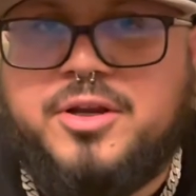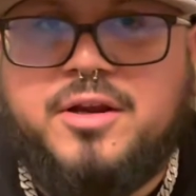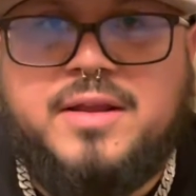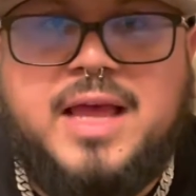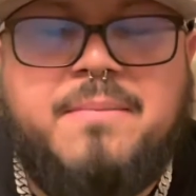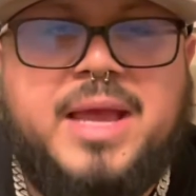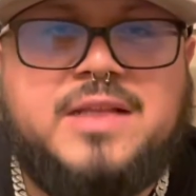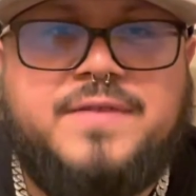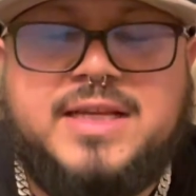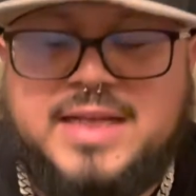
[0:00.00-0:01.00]
When you're in that
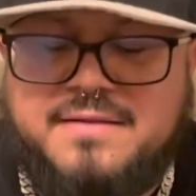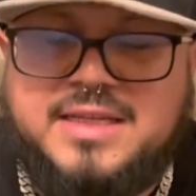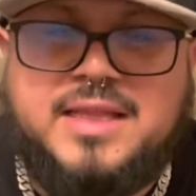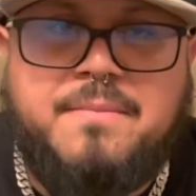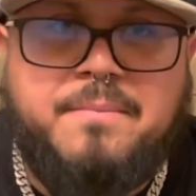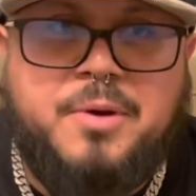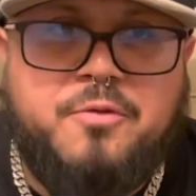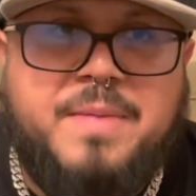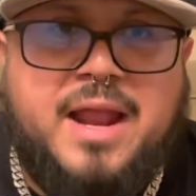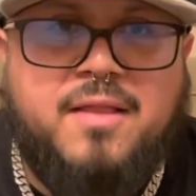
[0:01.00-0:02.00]
man's face, and I've seen them
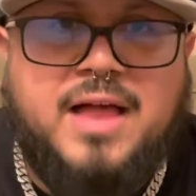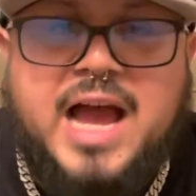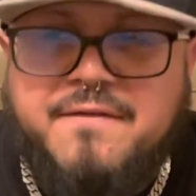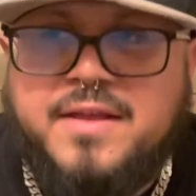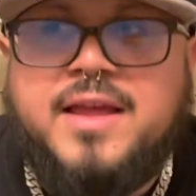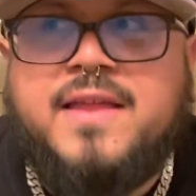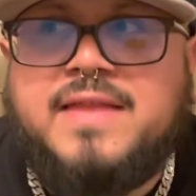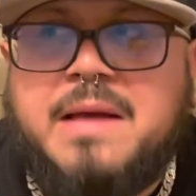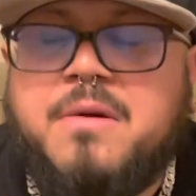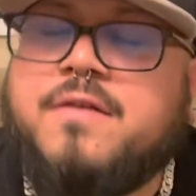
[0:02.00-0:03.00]
both battle live,
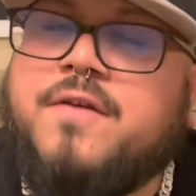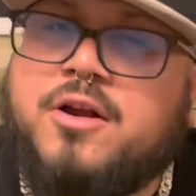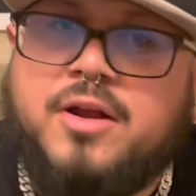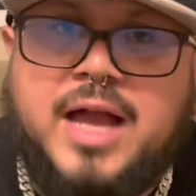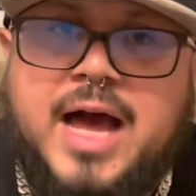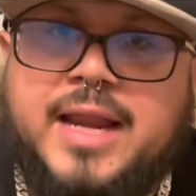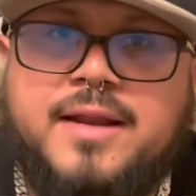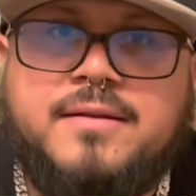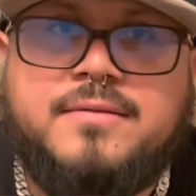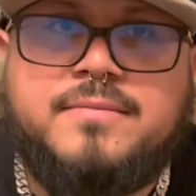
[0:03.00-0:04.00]
that motherfucker got it.